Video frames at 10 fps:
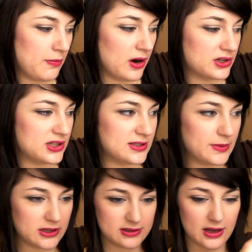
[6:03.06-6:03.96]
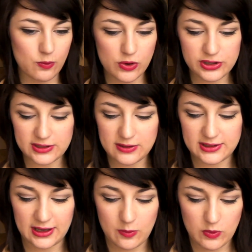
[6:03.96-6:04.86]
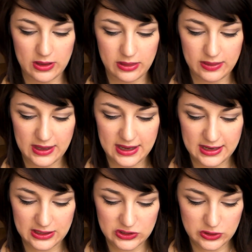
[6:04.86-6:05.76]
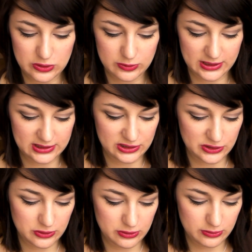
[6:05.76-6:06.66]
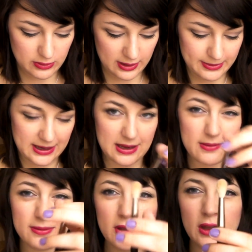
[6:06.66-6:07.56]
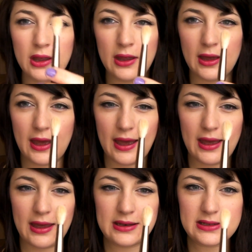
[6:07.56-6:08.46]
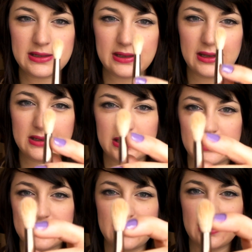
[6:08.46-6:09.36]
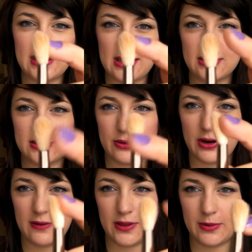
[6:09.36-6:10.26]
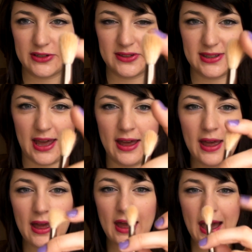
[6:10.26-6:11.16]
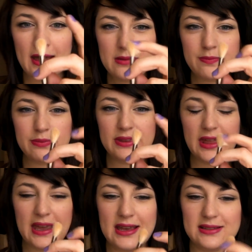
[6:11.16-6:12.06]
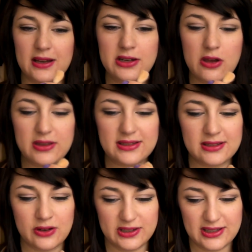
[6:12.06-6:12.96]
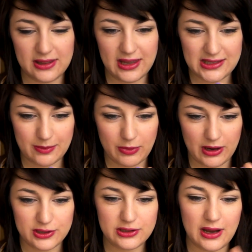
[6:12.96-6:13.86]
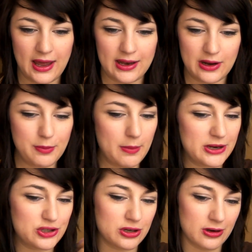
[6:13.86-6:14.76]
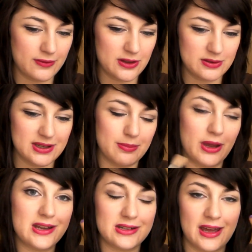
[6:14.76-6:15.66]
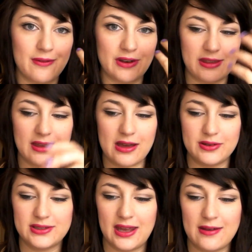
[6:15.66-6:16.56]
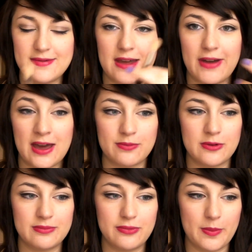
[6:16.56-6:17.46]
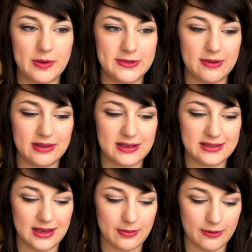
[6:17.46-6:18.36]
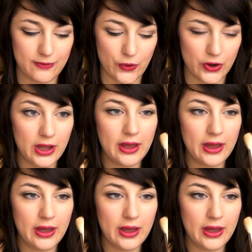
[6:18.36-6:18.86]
brush is because I was using it with the 222, I believe, and you can see it's all over the bristles there. And the thing is, I know this is not a synthetic brush and I probably shouldn't have used it, but I didn't have anything else and I've never had problems with concealer before.